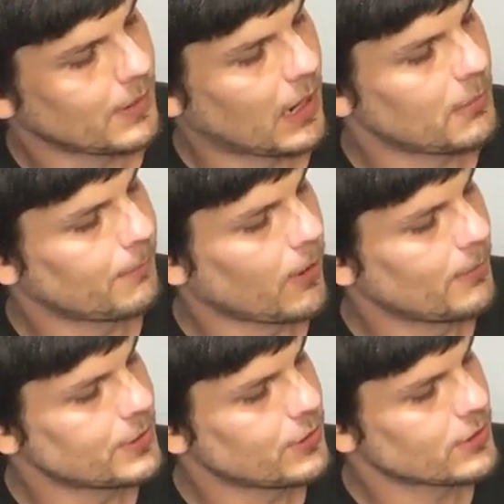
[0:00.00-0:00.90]
Aramid
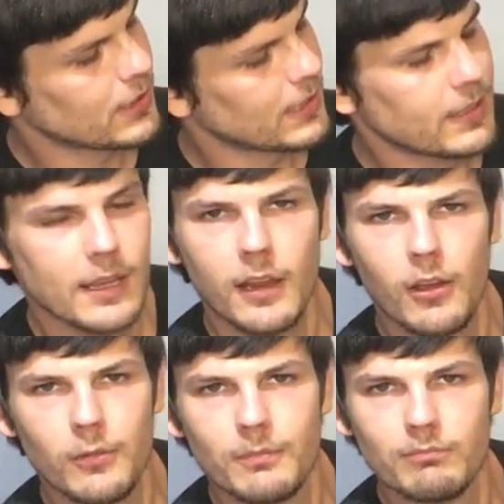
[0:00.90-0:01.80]
fiber is usually
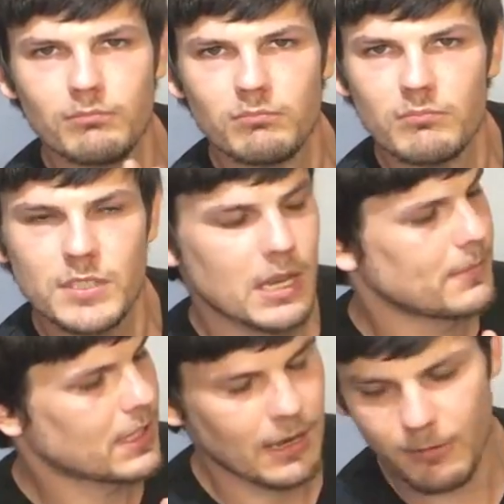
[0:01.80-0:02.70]
yellow,
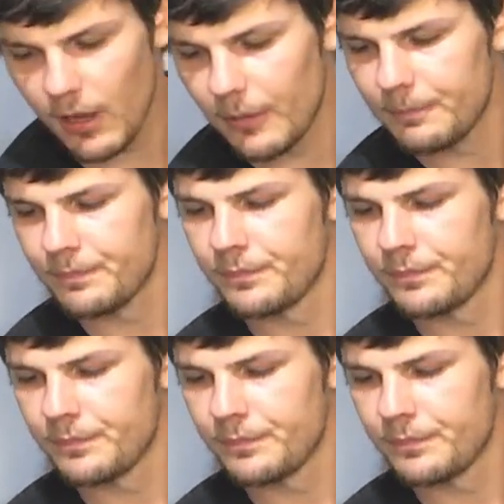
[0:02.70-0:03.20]
same as Kevlar.